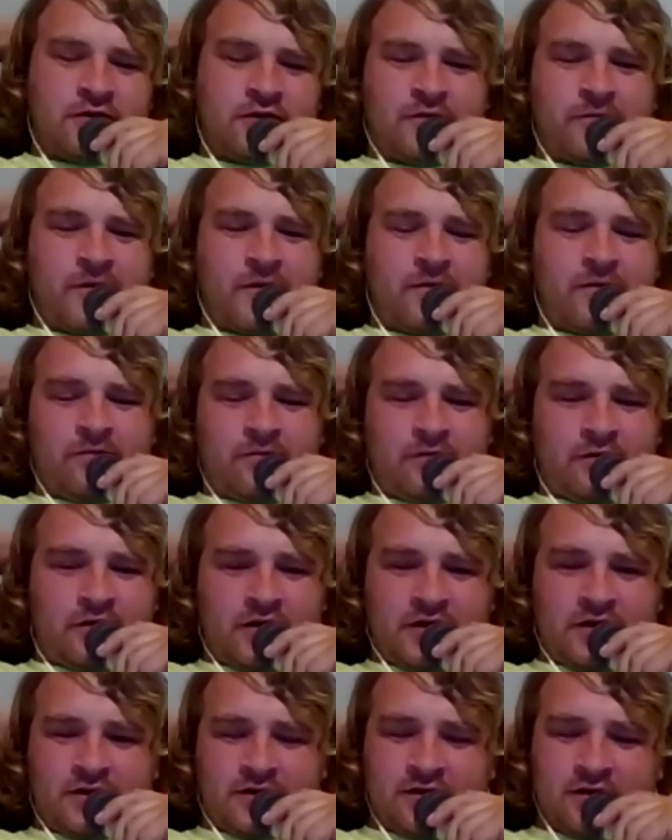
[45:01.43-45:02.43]
it's probably
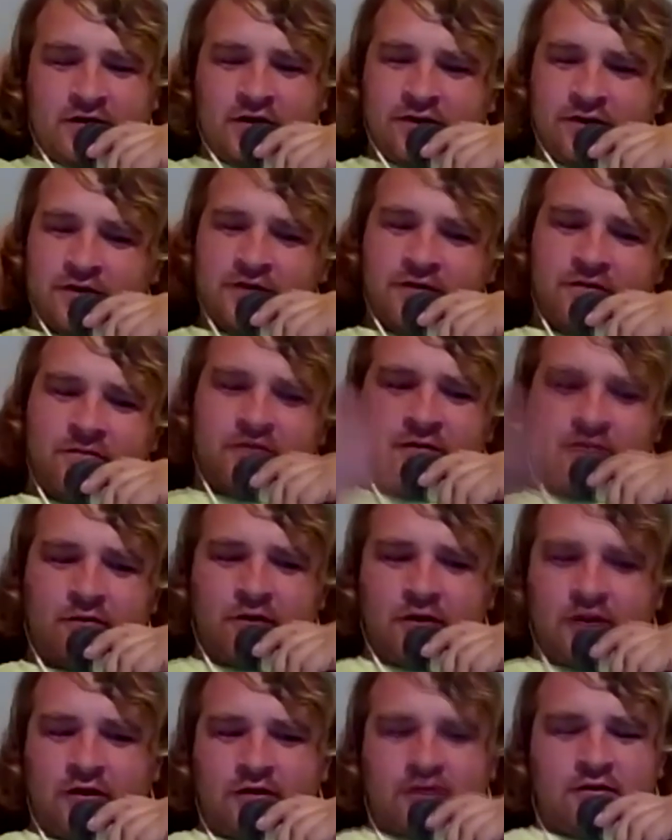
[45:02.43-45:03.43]
like the difference
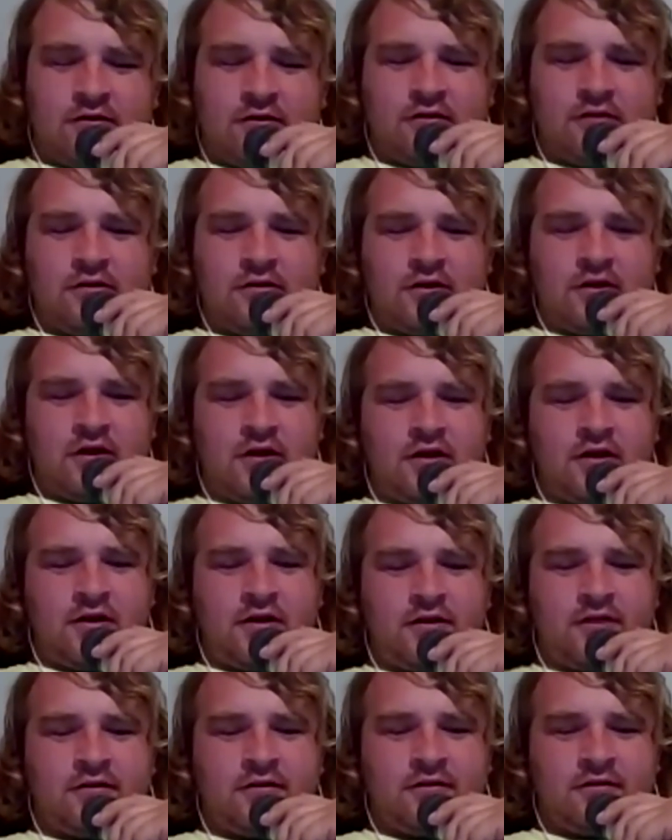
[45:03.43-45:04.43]
between
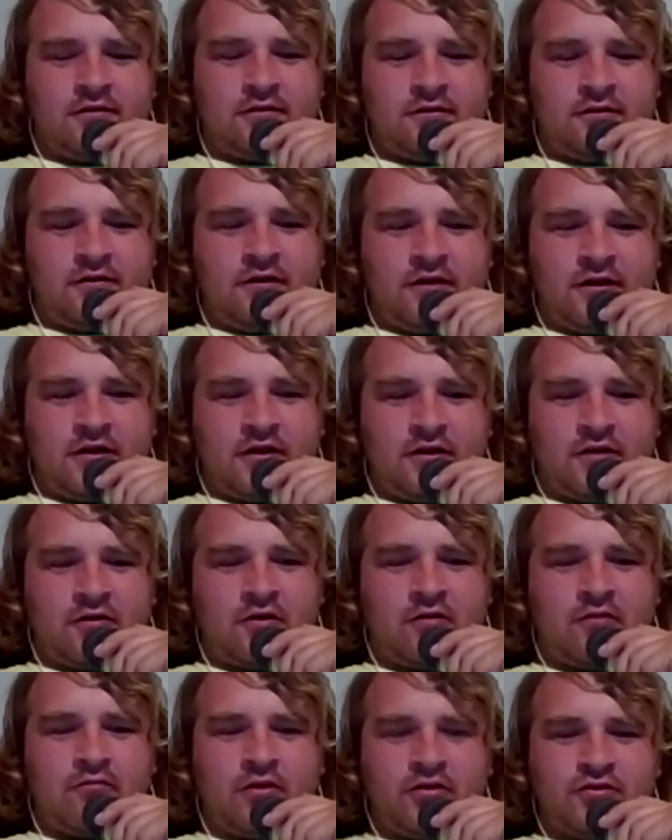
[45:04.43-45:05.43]
like a
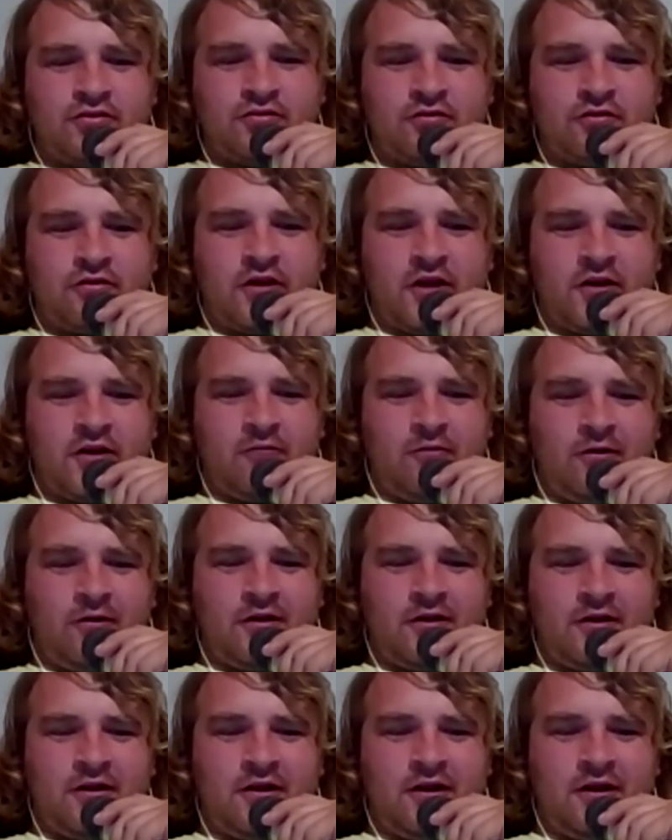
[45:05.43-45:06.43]
commercial grade
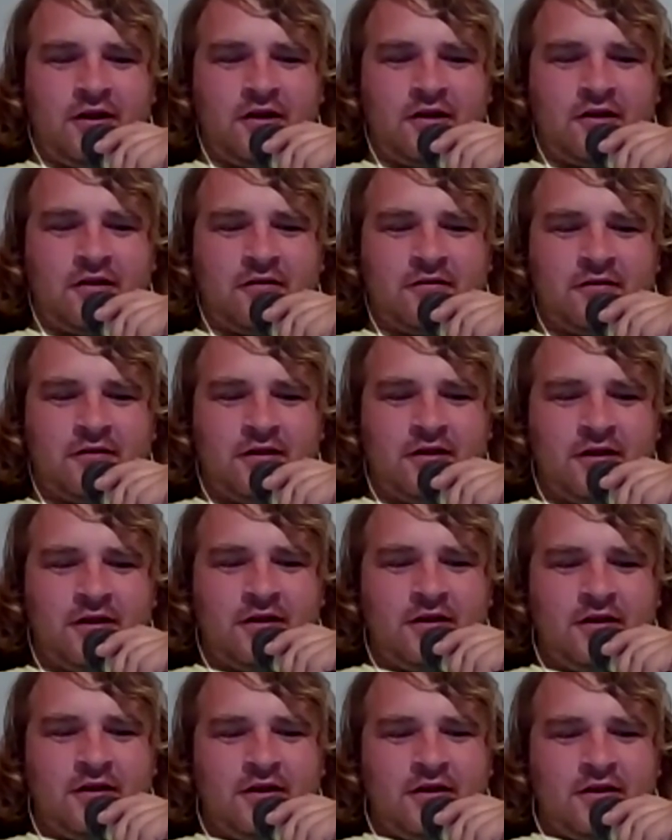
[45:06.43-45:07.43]
one and
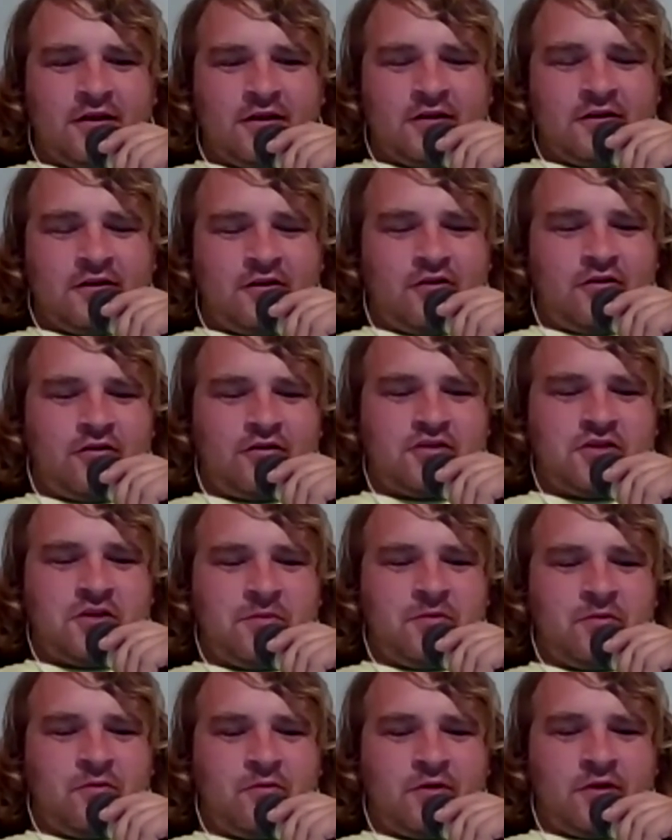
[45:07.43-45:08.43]
the
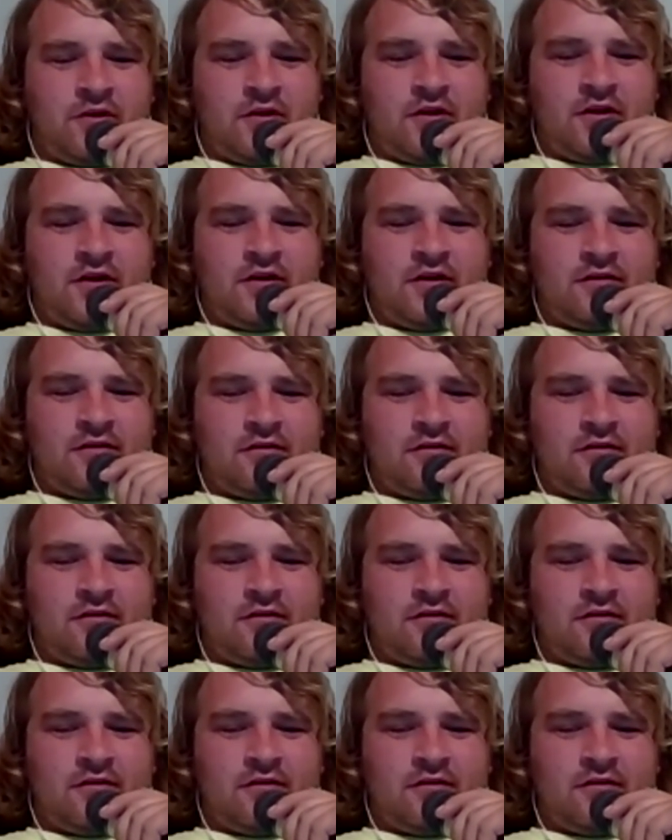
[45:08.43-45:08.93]
cheaper one that